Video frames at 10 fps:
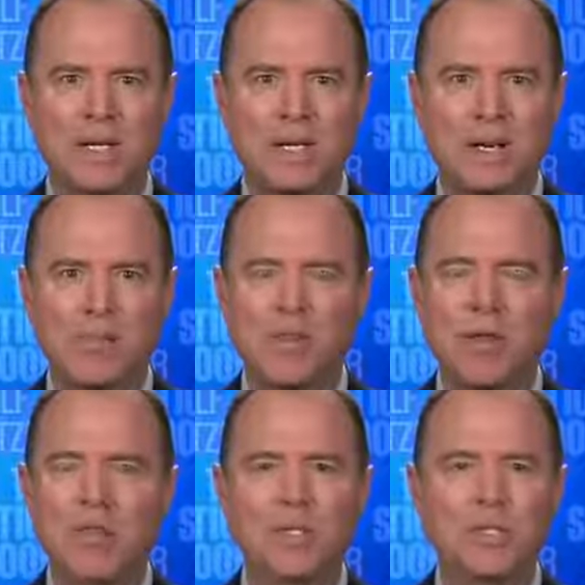But
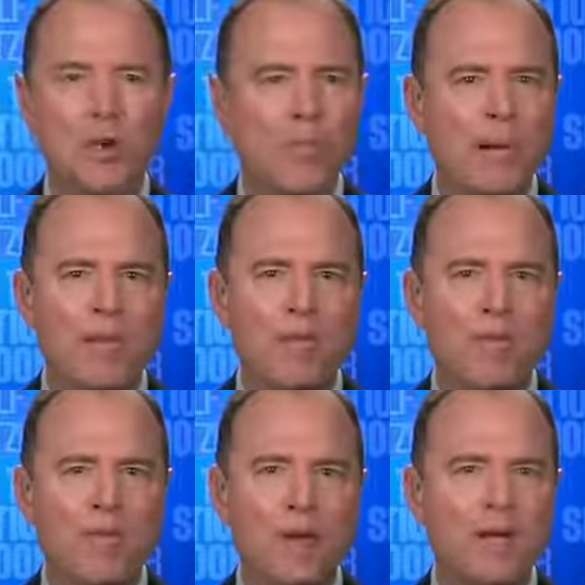there have been so many of
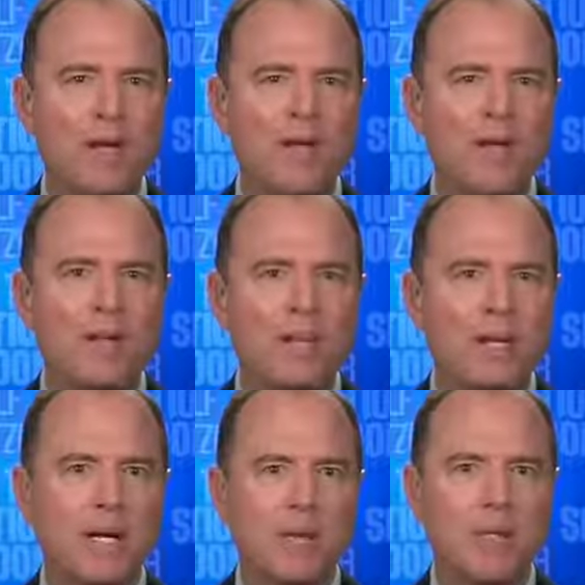them. Frankly, I think they're
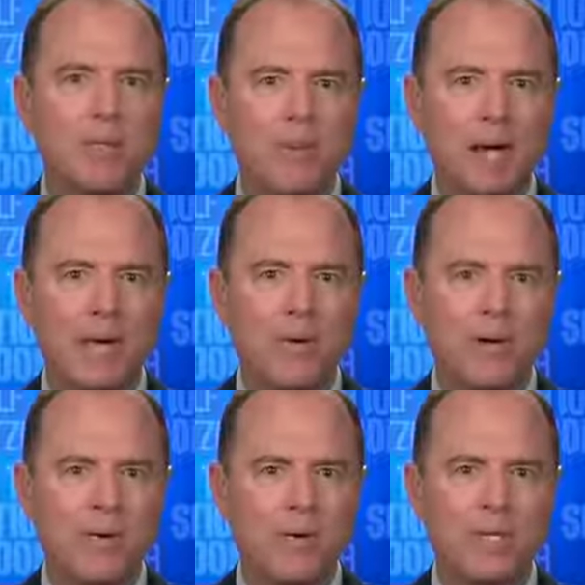becoming the
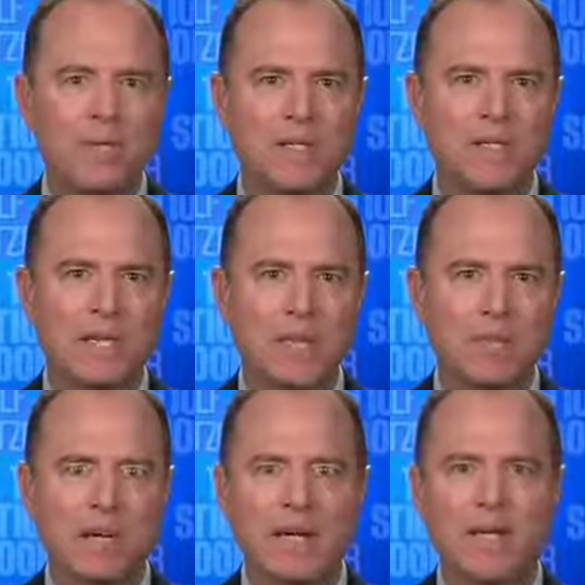background noise of this
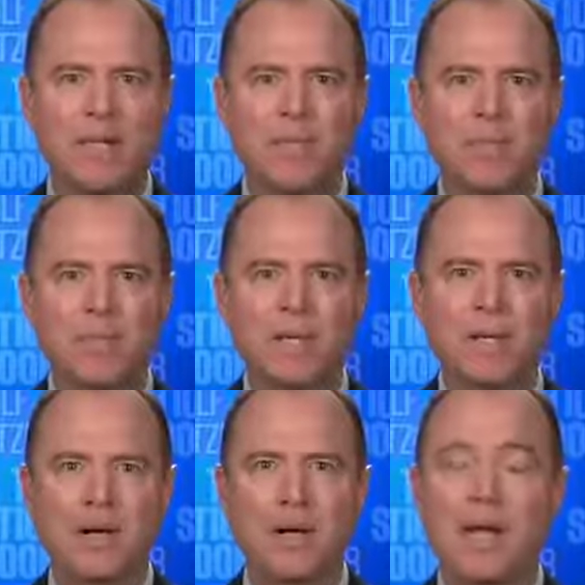campaign.
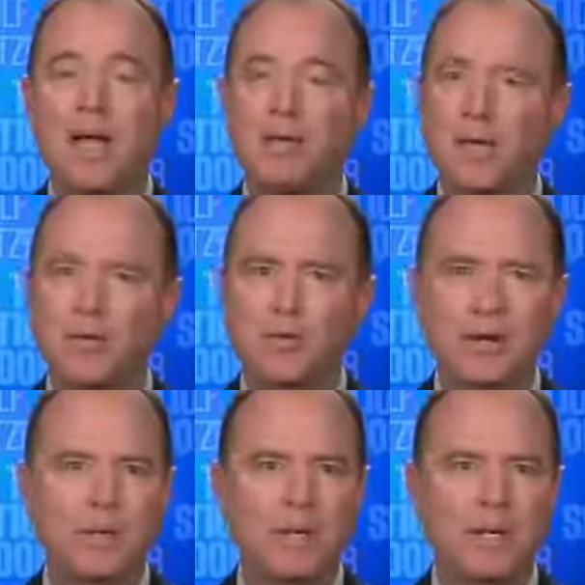And Donald
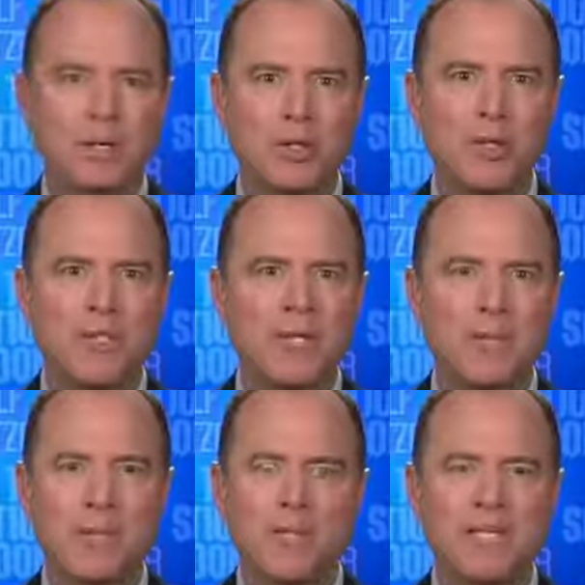Trump shows the
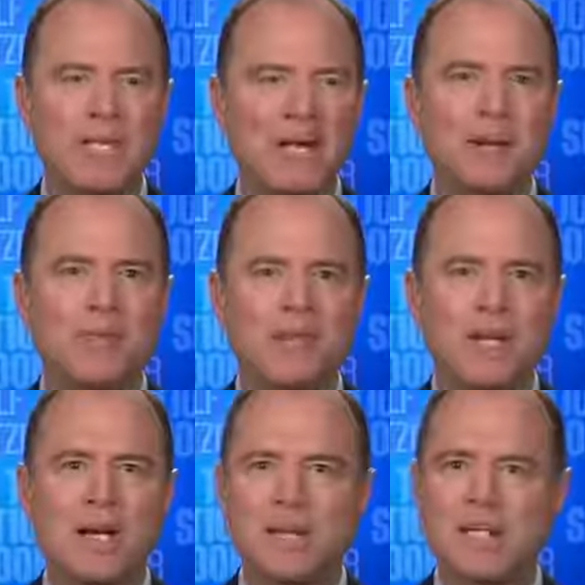ability time after
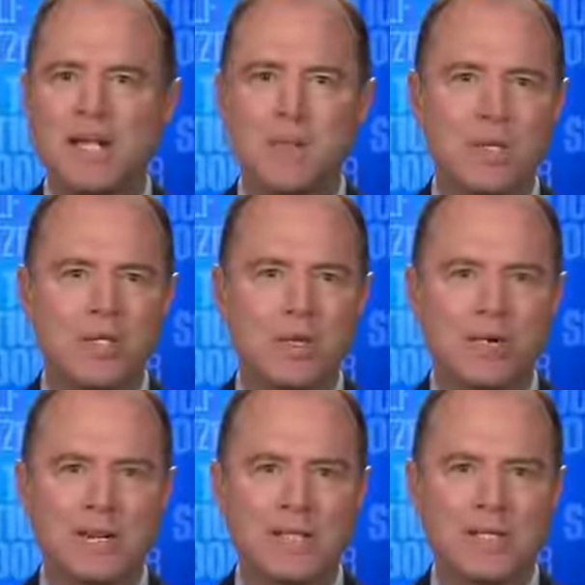time to step on his
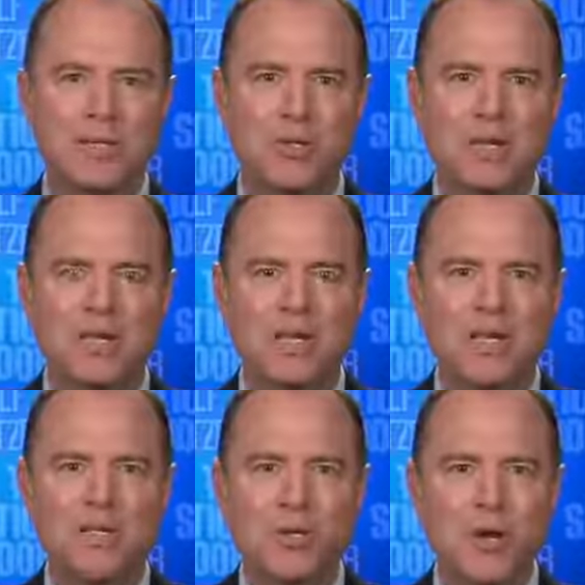own message.
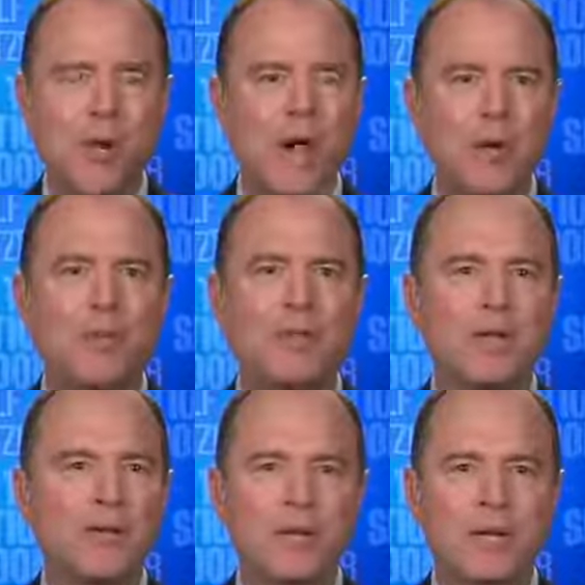So, no, I don't think
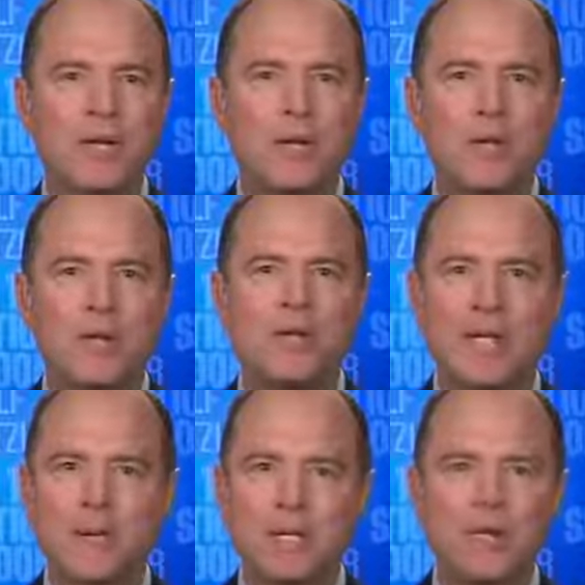they're doing real
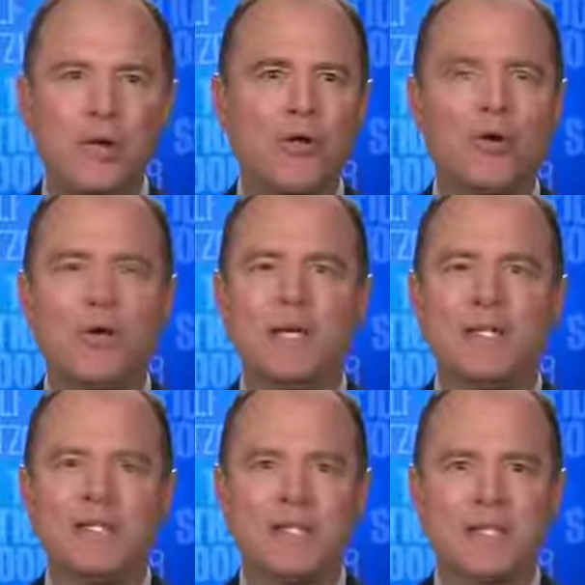damage, although it
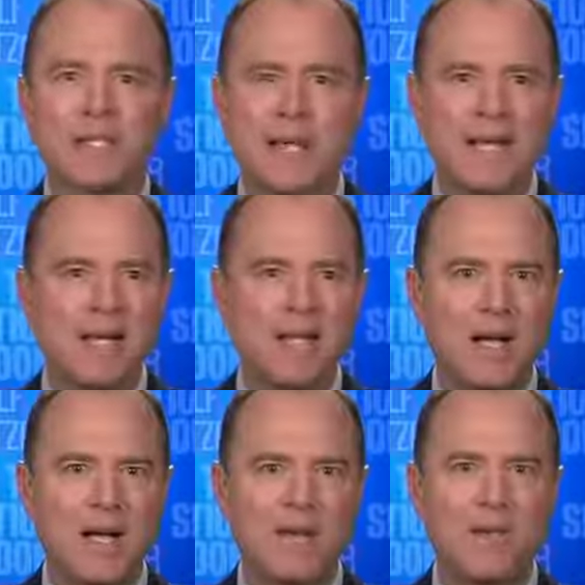is a sustained
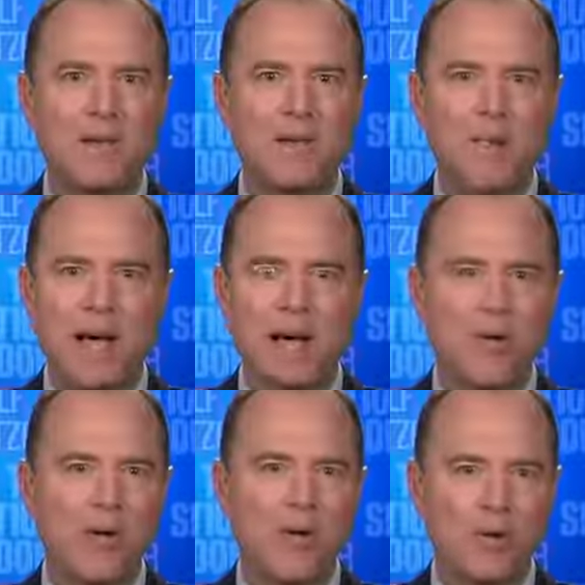kind of a
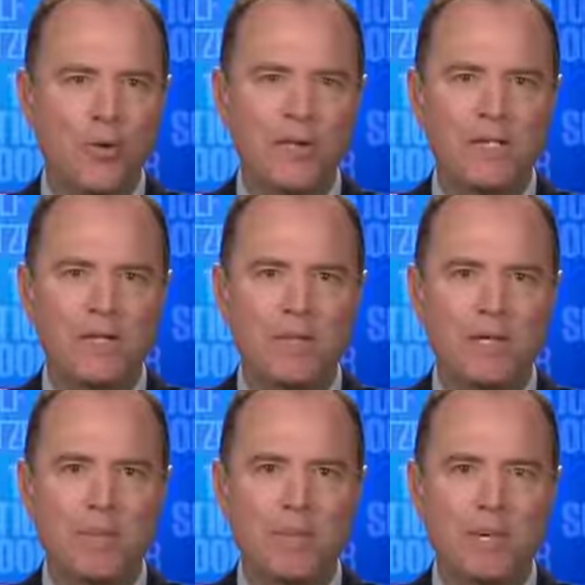background noise in the
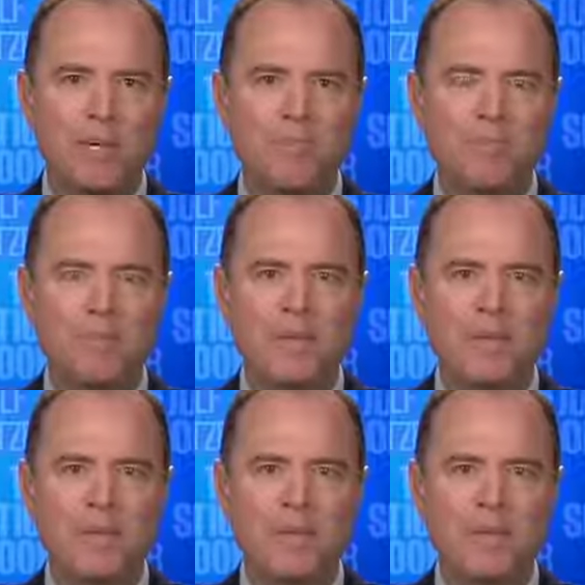campaign.